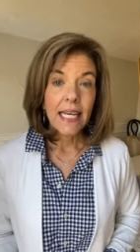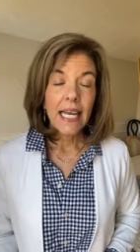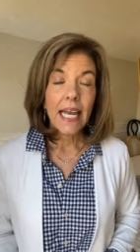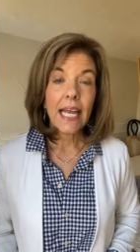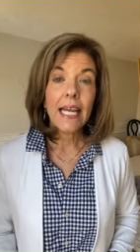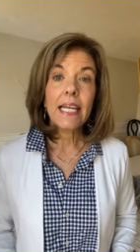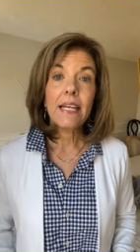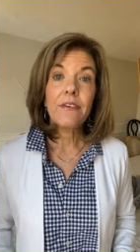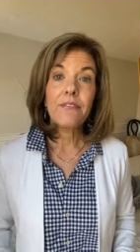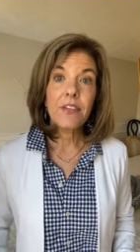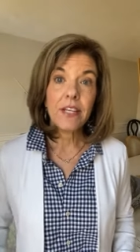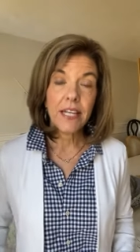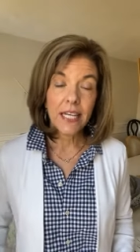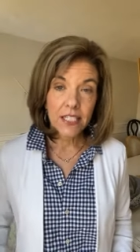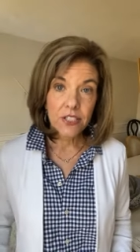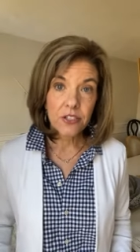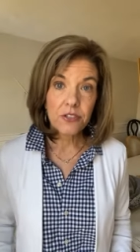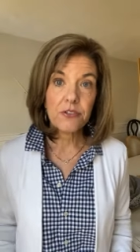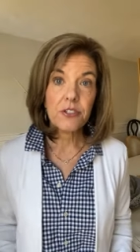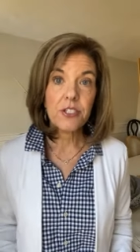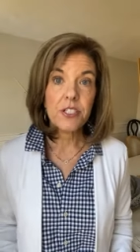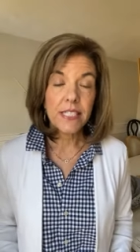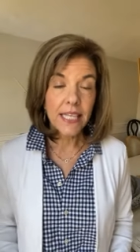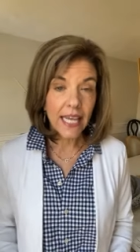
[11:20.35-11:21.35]
and if the
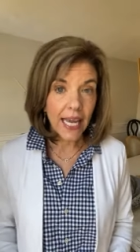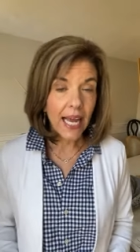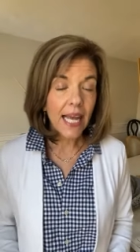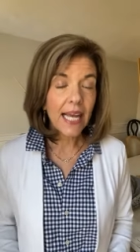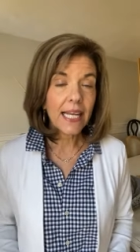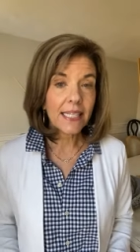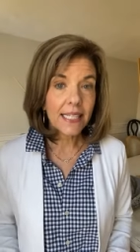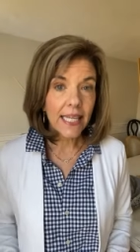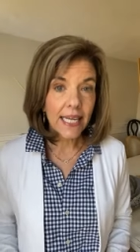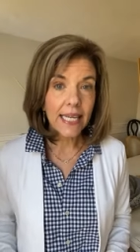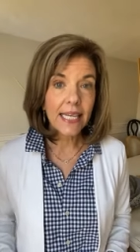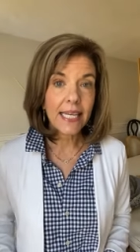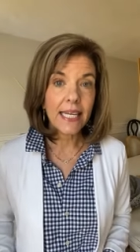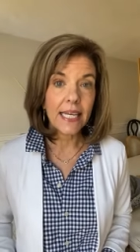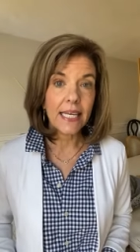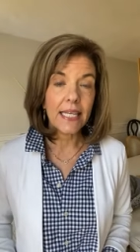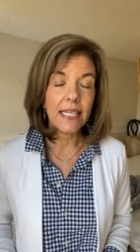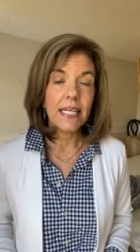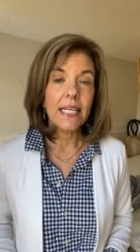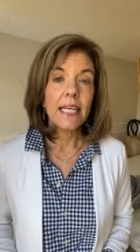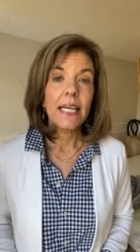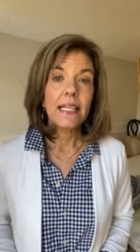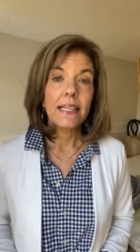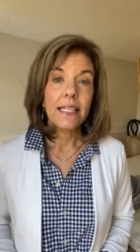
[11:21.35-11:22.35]
answer is yeah i like
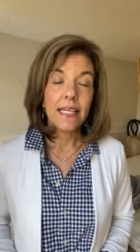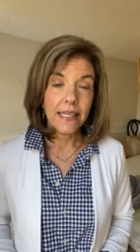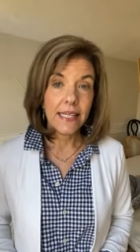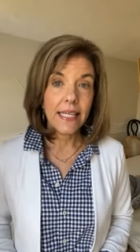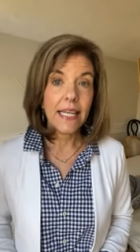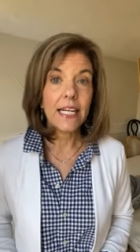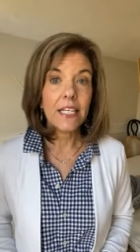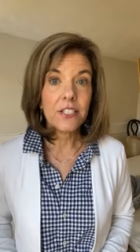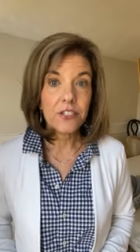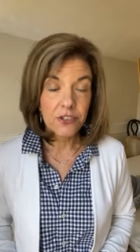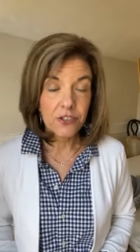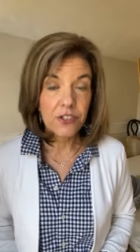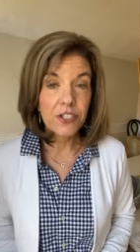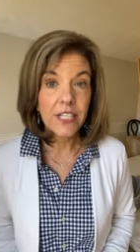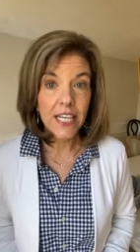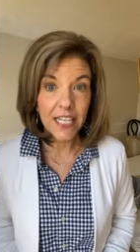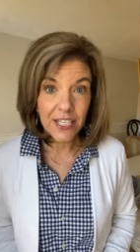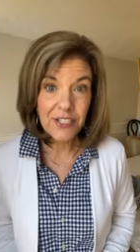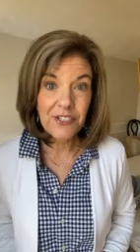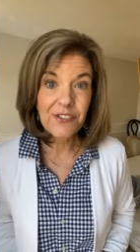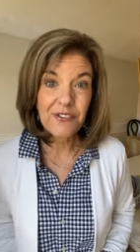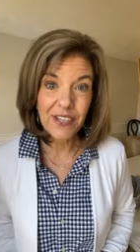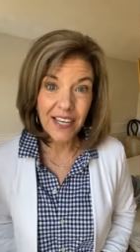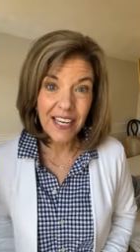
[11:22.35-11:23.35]
it then the answer is
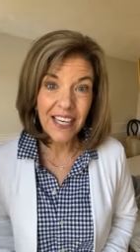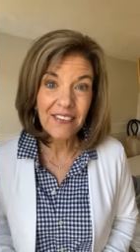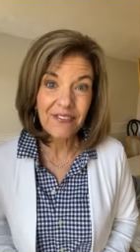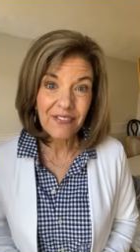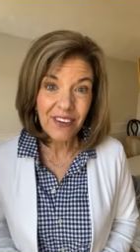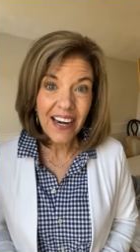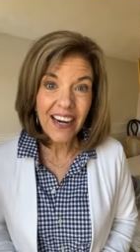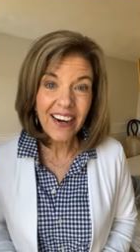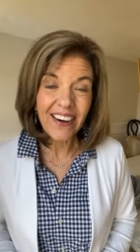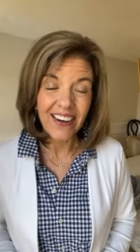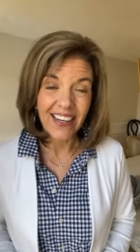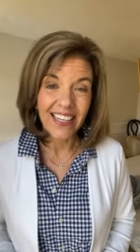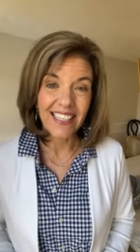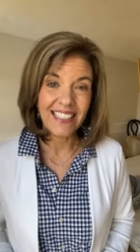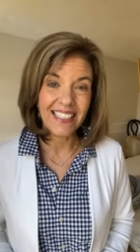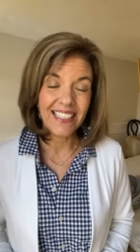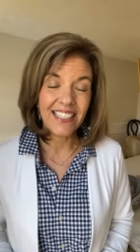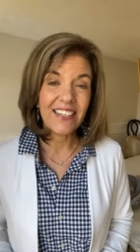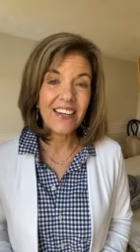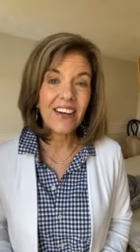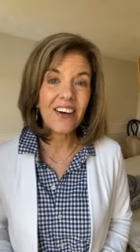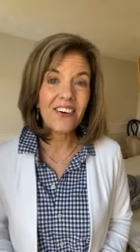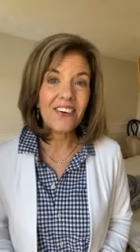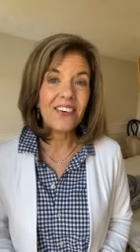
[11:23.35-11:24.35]
yes you can wear it
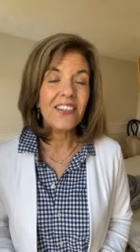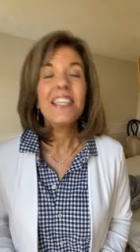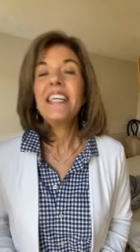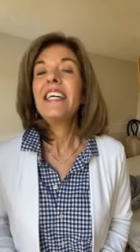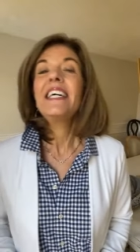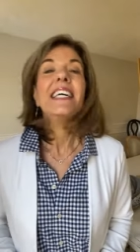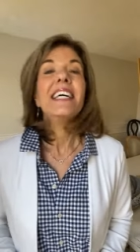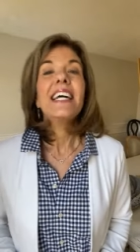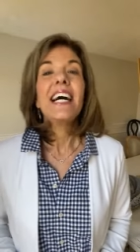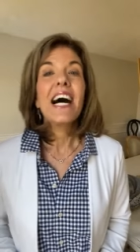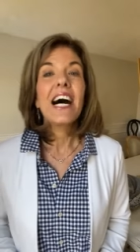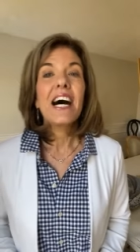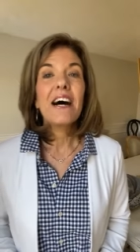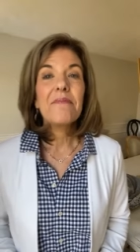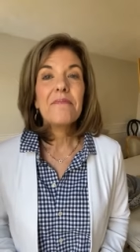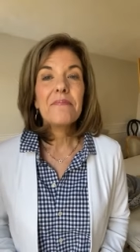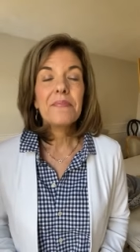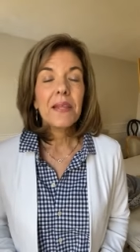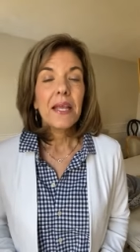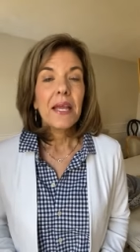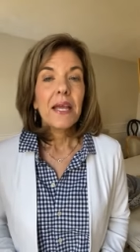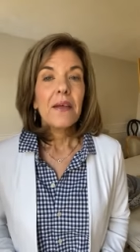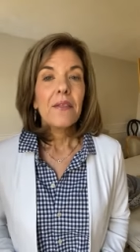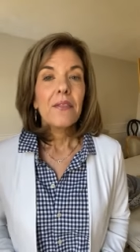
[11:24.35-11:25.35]
you know
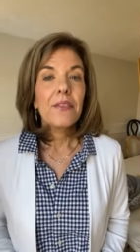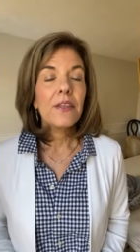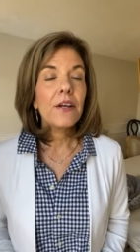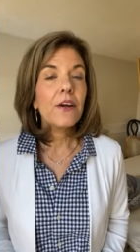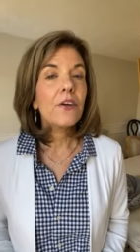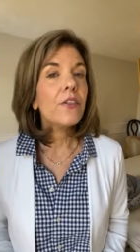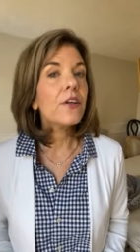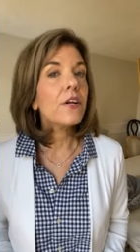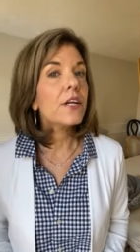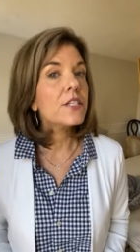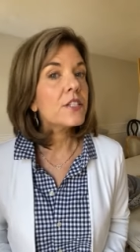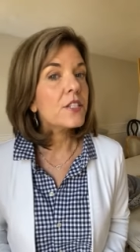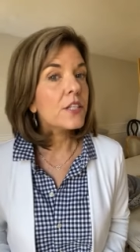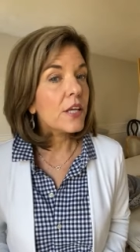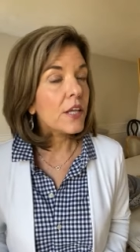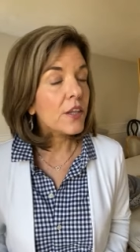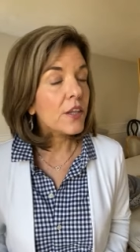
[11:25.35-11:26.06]
um, there, there